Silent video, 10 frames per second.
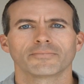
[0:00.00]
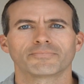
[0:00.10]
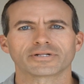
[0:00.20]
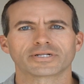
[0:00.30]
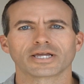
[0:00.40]

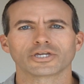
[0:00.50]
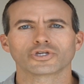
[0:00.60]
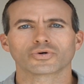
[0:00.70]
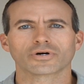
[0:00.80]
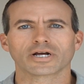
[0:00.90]
but that
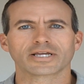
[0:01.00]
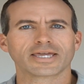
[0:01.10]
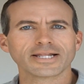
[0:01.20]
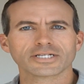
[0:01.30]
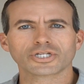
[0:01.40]
you're
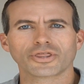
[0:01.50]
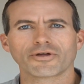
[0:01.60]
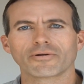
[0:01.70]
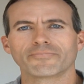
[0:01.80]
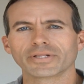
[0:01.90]
against
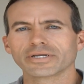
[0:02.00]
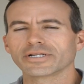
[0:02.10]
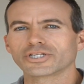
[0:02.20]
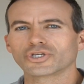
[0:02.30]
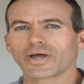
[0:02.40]
their
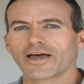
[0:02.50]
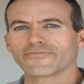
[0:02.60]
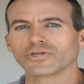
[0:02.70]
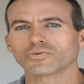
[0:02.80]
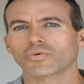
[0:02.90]
ability to
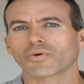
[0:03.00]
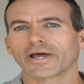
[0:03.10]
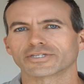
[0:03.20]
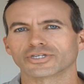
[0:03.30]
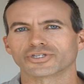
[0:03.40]
have equal
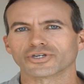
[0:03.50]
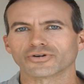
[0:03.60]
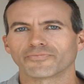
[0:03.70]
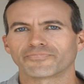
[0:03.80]
rights as you.